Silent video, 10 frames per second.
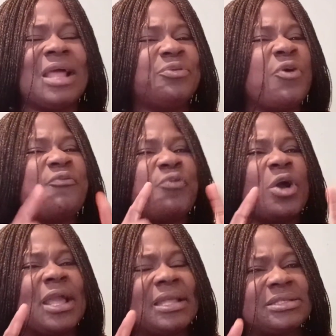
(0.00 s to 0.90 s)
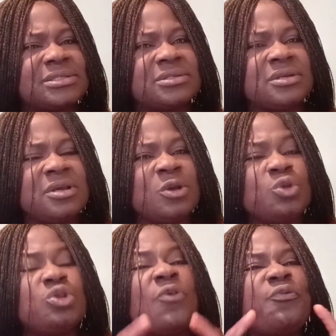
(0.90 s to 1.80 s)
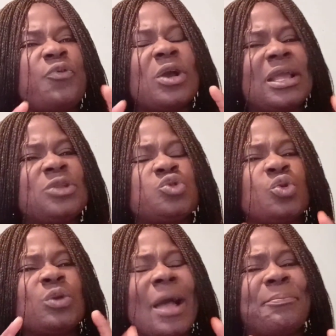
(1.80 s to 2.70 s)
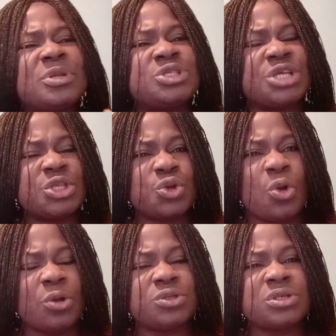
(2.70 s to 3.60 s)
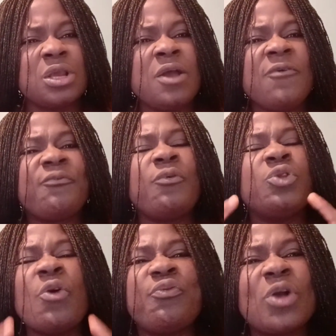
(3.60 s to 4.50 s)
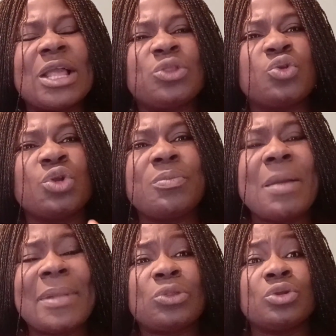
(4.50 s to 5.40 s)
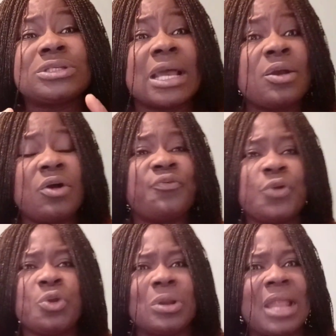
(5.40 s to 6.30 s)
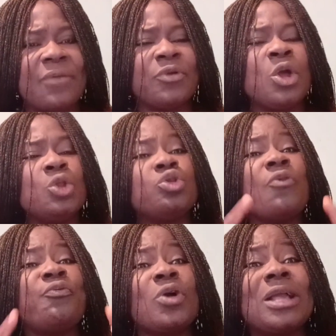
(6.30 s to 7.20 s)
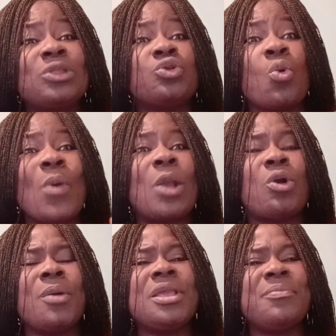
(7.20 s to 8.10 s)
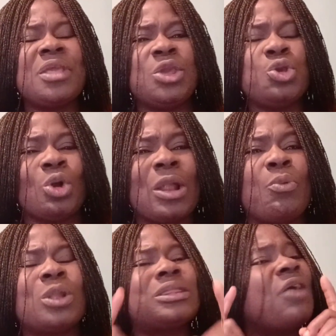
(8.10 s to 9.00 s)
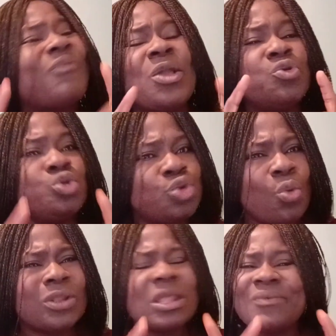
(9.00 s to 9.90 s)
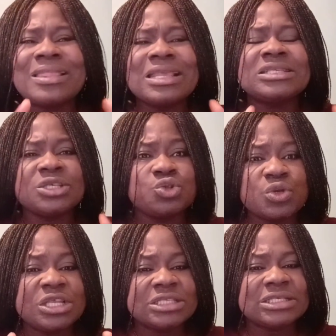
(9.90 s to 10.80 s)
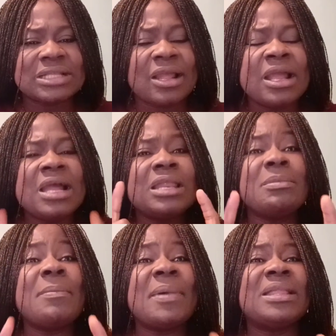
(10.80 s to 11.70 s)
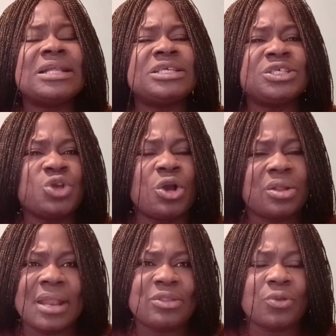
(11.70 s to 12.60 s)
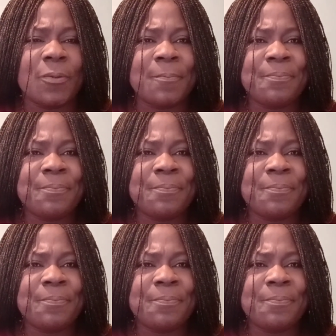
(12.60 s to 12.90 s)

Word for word: life, don't forget. Don't forget to appreciate God. For, don't forget to remember to thank God for your life. Don't forget to welcome him in your life. Whatever you do, whatever things you do in this life, remember that he's your creator.